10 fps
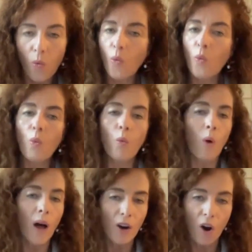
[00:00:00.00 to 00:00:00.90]

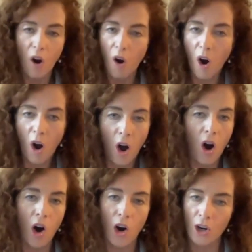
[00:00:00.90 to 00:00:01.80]
what
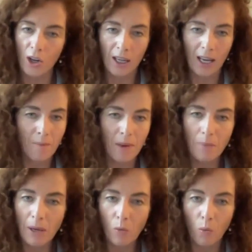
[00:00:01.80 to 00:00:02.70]
are, again,
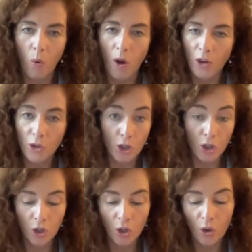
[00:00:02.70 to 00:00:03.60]
maybe one or
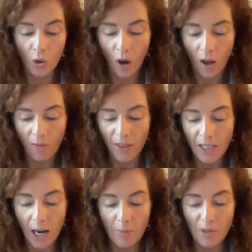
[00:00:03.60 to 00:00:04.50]
two of the
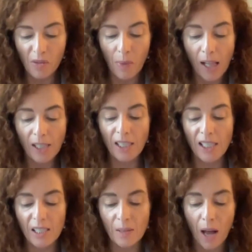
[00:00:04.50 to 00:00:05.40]
types of
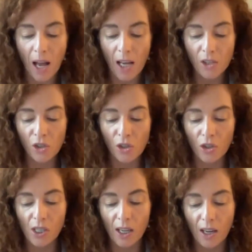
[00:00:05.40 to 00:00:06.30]
policies and
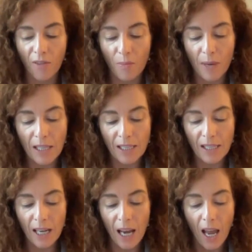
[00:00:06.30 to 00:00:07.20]
postures that
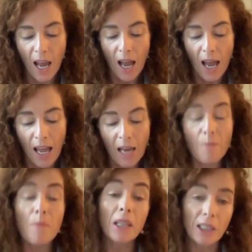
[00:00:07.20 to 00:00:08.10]
governments
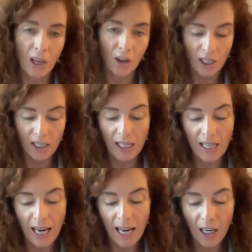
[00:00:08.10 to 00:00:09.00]
and militaries can
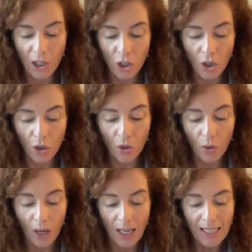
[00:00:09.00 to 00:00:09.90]
take to
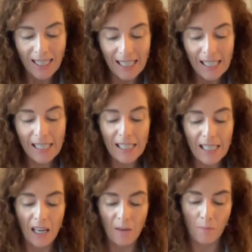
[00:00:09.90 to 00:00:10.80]
ease
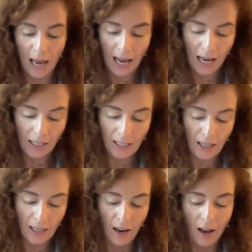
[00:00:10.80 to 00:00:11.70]
the impact
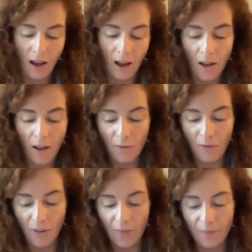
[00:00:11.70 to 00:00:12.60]
of